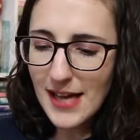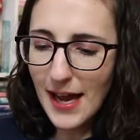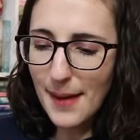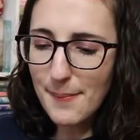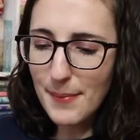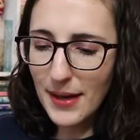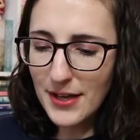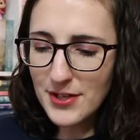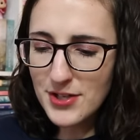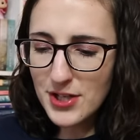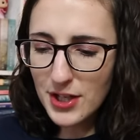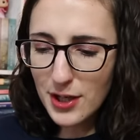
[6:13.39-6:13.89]
I
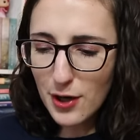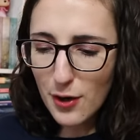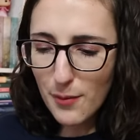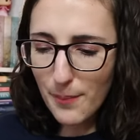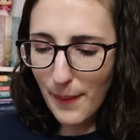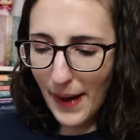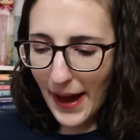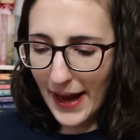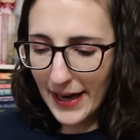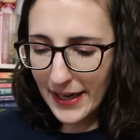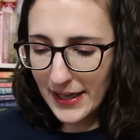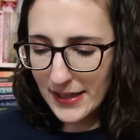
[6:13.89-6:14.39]
meant to go
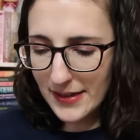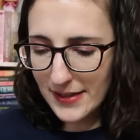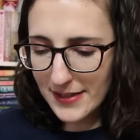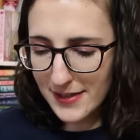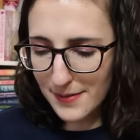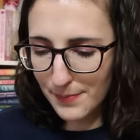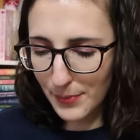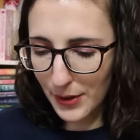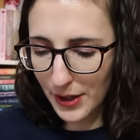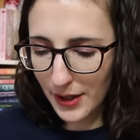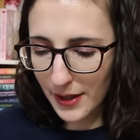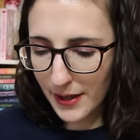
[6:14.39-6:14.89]
back in
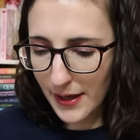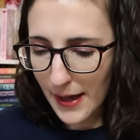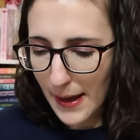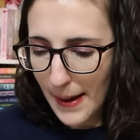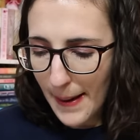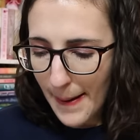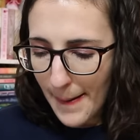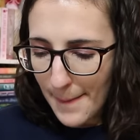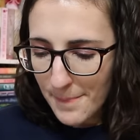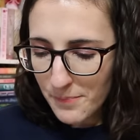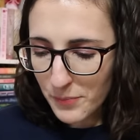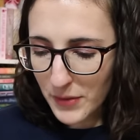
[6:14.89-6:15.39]
this book
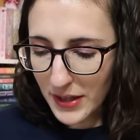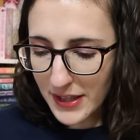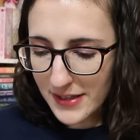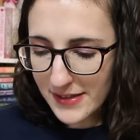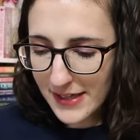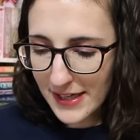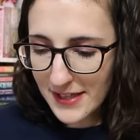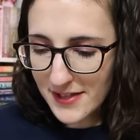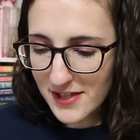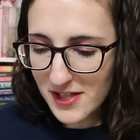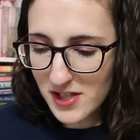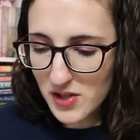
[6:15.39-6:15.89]
because
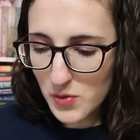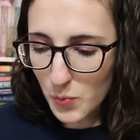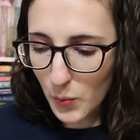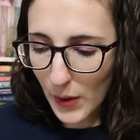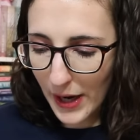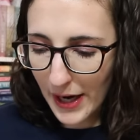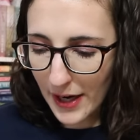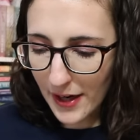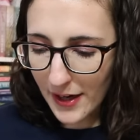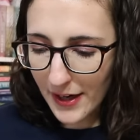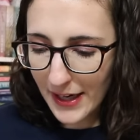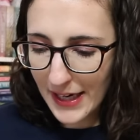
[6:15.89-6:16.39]
I
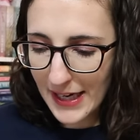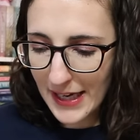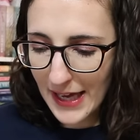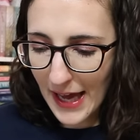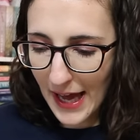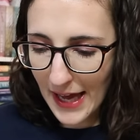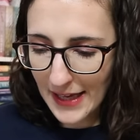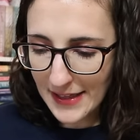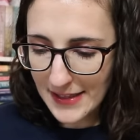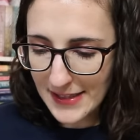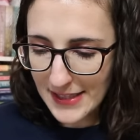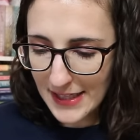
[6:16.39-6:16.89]
swear it
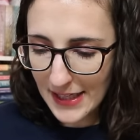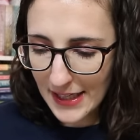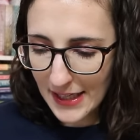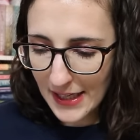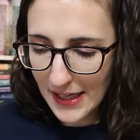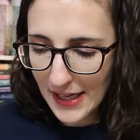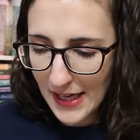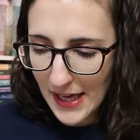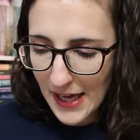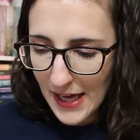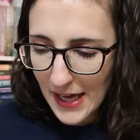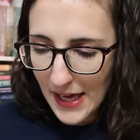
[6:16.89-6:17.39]

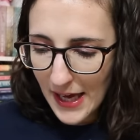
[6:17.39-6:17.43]
ended.